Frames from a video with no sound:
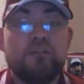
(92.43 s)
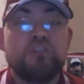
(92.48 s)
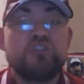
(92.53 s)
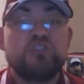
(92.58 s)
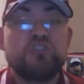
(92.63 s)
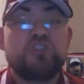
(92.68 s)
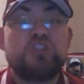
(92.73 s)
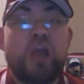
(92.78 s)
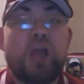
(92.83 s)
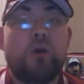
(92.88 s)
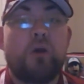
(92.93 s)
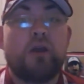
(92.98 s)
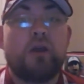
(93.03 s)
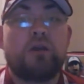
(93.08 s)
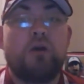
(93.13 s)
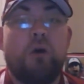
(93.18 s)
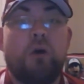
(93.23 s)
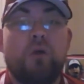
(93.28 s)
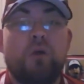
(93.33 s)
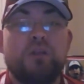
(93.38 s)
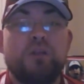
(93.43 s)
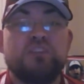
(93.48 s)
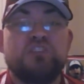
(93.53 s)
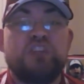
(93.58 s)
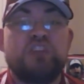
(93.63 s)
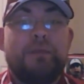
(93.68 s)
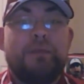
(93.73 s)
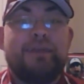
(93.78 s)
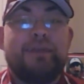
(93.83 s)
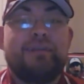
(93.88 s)
Sherri Coale and
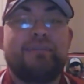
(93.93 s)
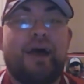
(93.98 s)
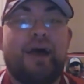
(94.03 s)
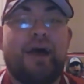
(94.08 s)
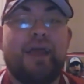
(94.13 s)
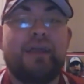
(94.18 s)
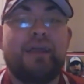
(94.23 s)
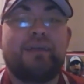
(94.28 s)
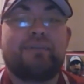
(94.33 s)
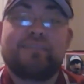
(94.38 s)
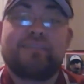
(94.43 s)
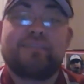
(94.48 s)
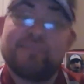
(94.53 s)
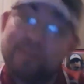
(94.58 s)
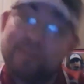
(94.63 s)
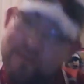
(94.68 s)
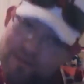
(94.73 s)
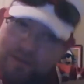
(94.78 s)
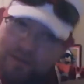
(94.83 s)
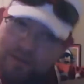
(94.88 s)
Jimmy Dykes.